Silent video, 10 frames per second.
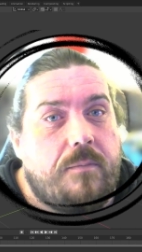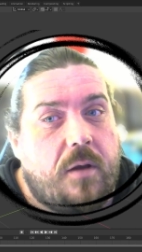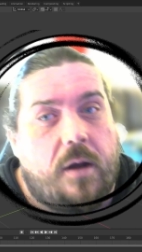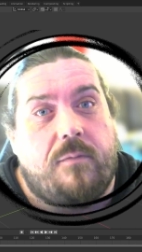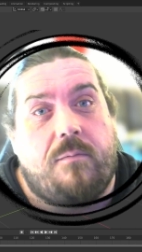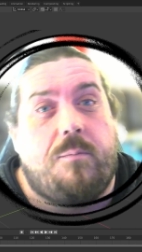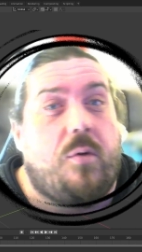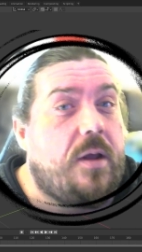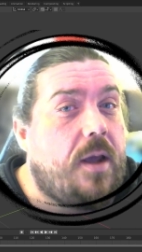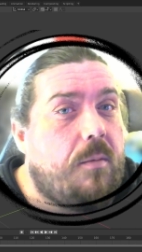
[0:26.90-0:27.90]
kind of
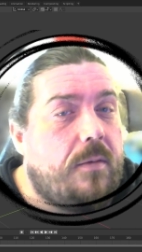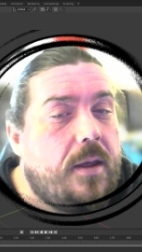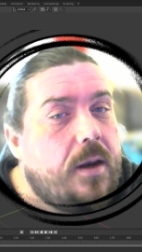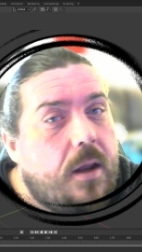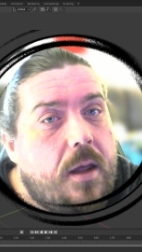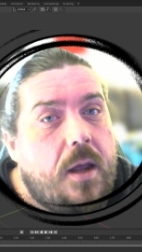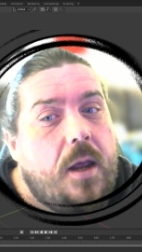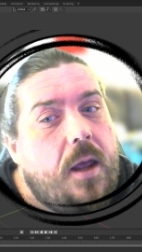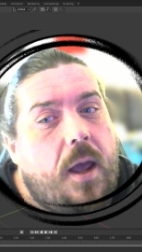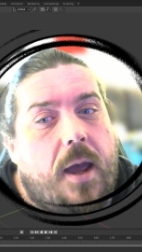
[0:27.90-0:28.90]
putting up with it
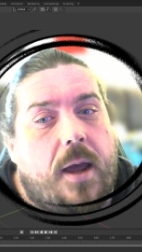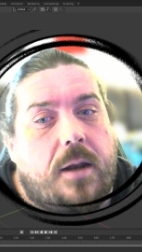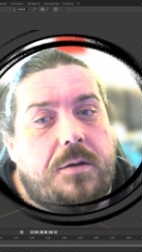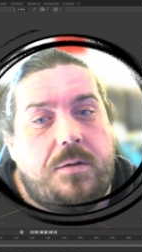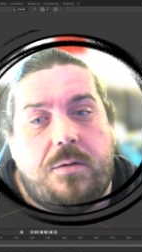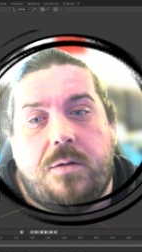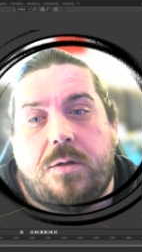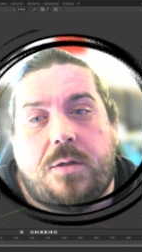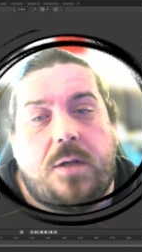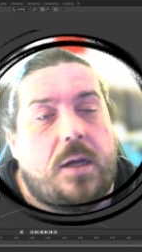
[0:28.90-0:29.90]
and
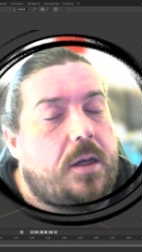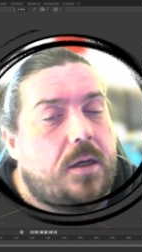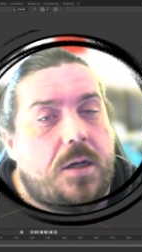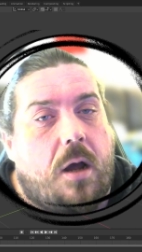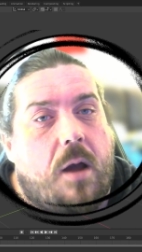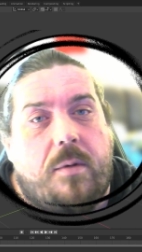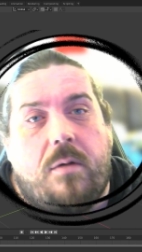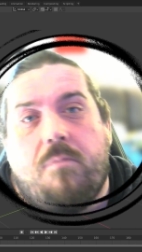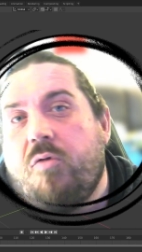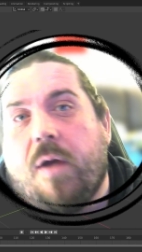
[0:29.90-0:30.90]
just taking your time and
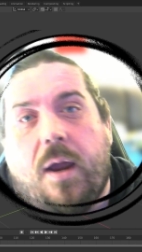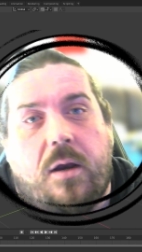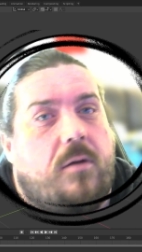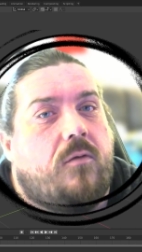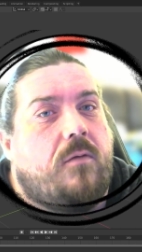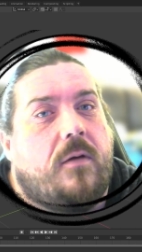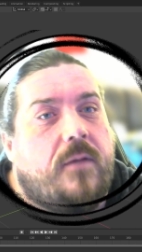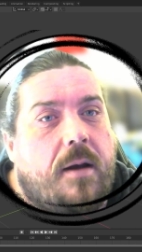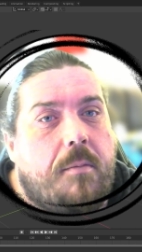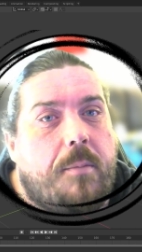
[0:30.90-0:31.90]
not getting too stressed
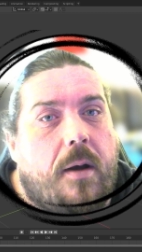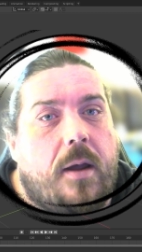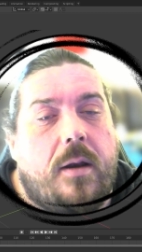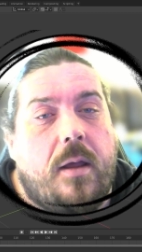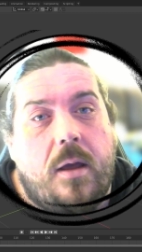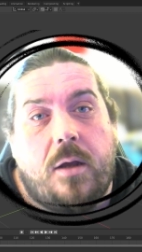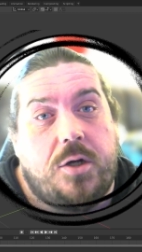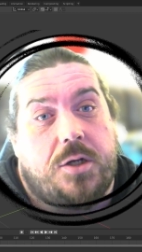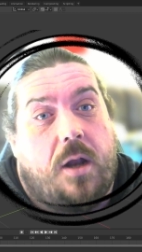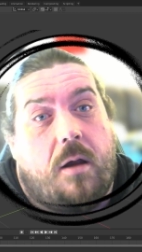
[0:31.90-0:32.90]
out by it.
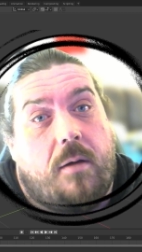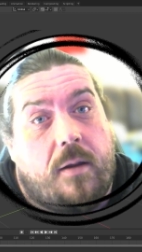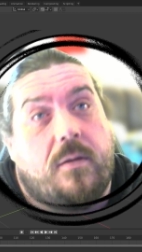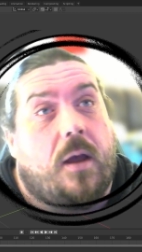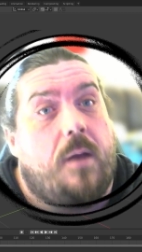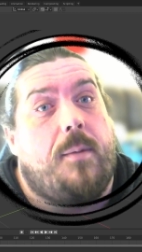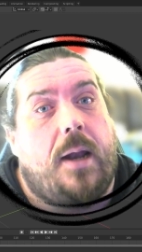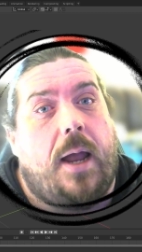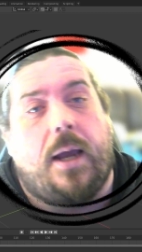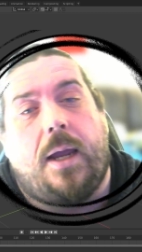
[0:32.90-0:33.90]
Just know it's going to be
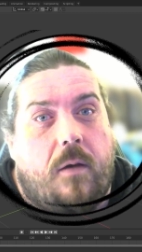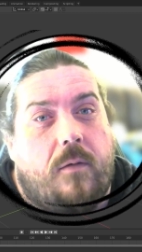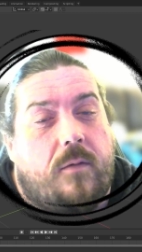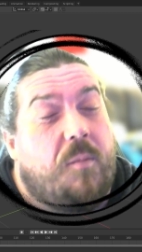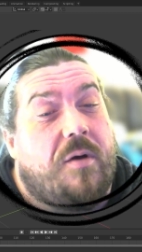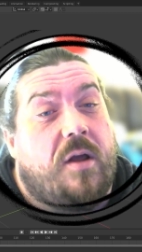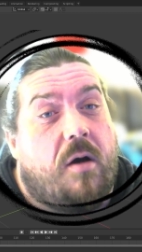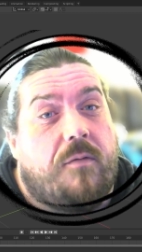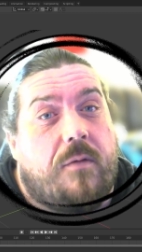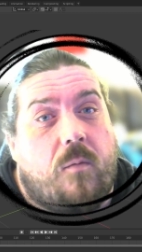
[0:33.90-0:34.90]
laggy. So pretty
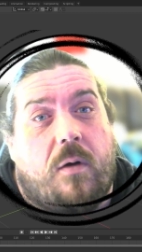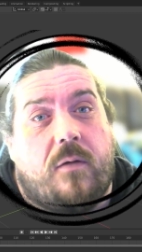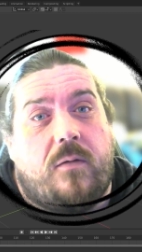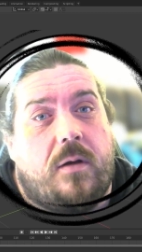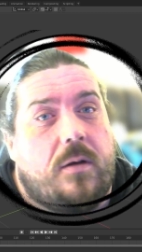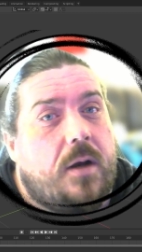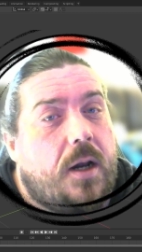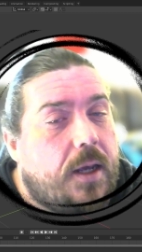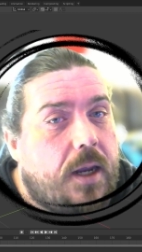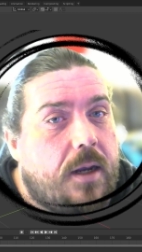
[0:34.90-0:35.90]
often, whilst you're
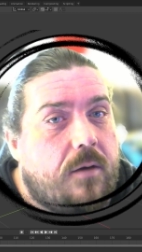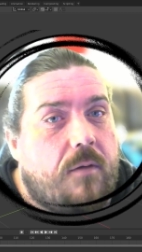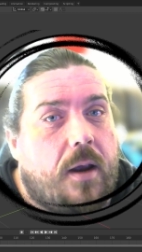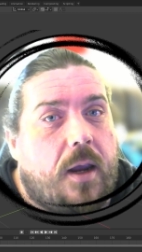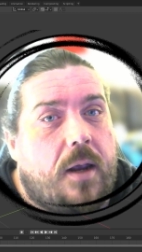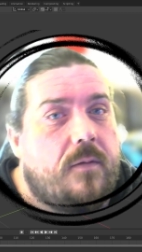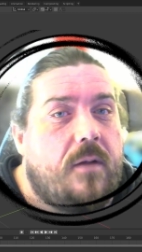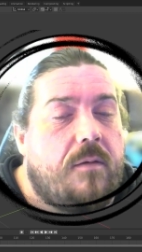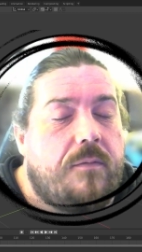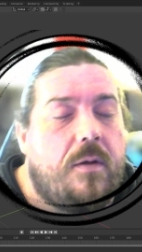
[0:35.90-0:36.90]
clicking and dragging and
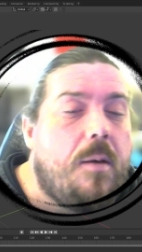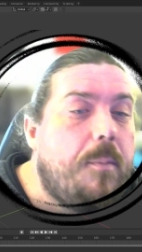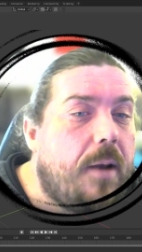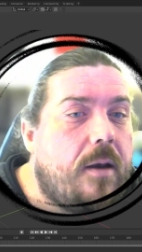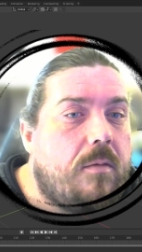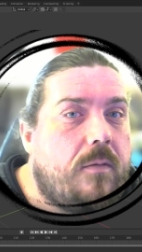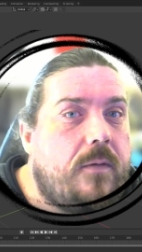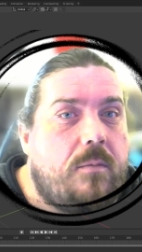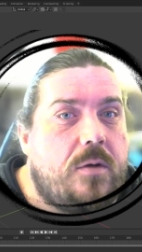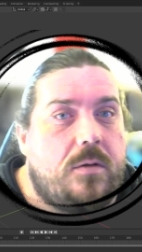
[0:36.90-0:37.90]
stuff, Blender will
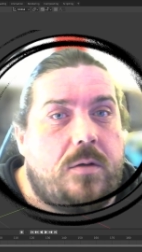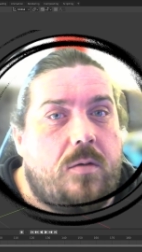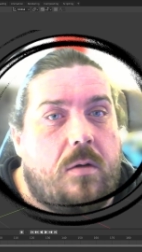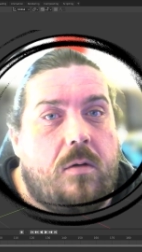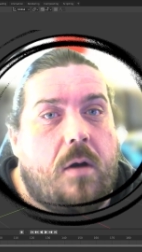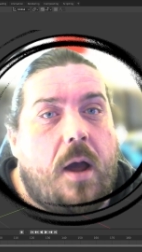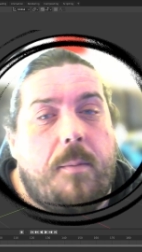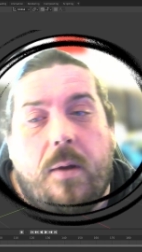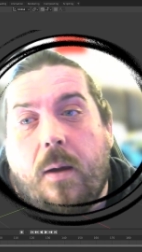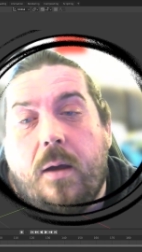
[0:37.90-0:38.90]
seem to sort of lock up.
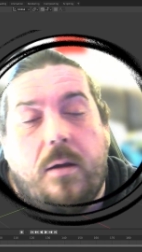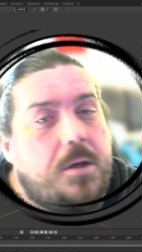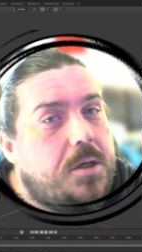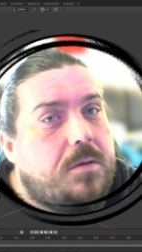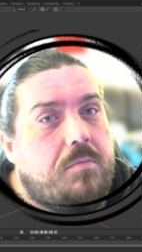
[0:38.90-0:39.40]
Just